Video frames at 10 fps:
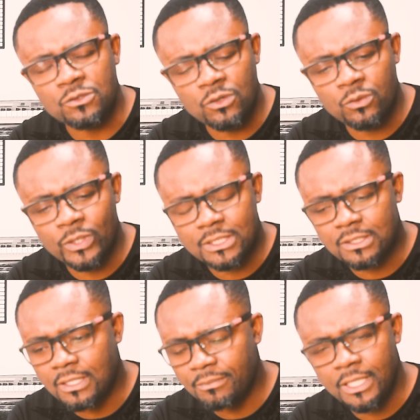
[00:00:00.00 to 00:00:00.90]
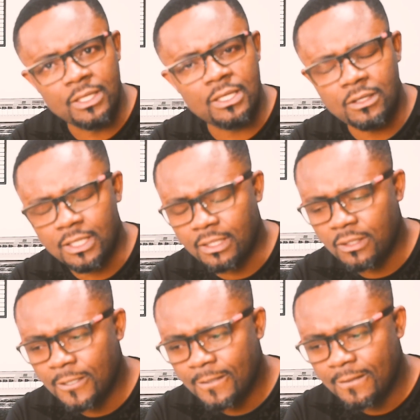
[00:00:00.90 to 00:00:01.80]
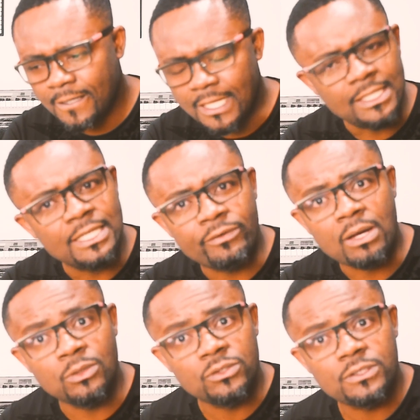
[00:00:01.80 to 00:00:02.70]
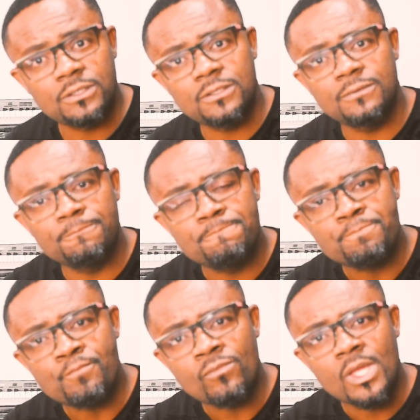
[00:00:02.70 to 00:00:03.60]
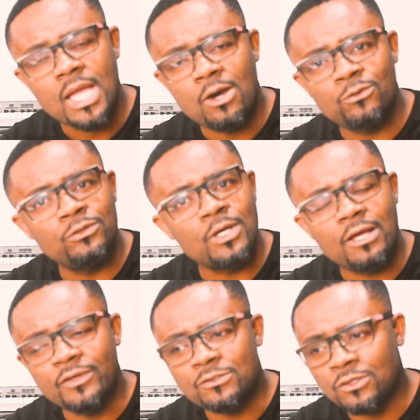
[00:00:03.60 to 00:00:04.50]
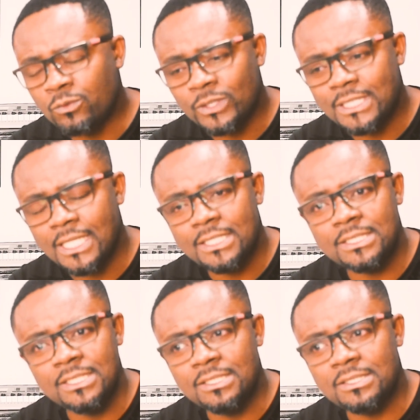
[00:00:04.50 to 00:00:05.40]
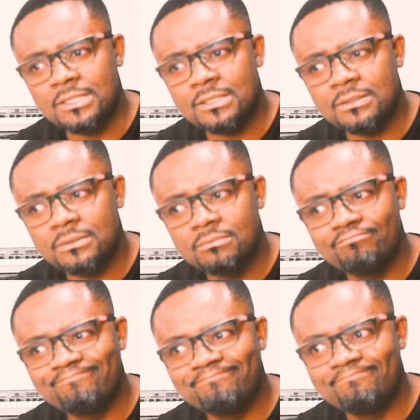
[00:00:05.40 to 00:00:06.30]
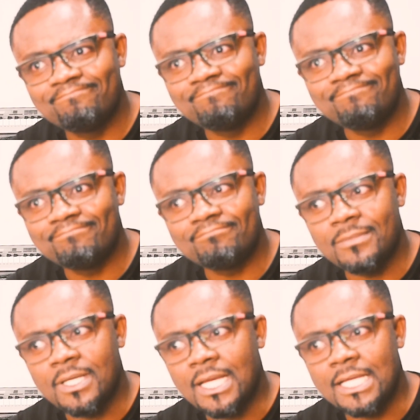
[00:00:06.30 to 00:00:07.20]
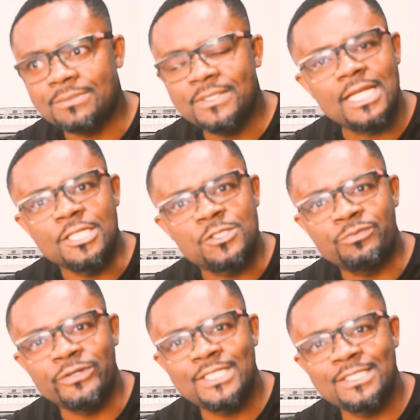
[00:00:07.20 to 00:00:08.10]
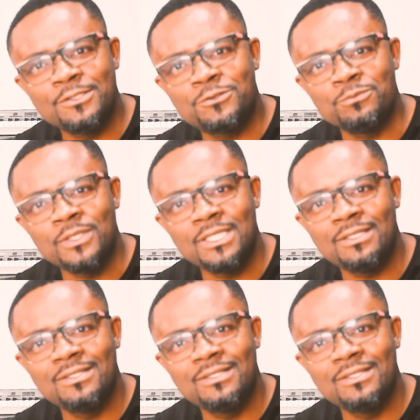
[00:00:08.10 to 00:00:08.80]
Song with Helena. I want to have a song with her. She's has been an inspiration to me.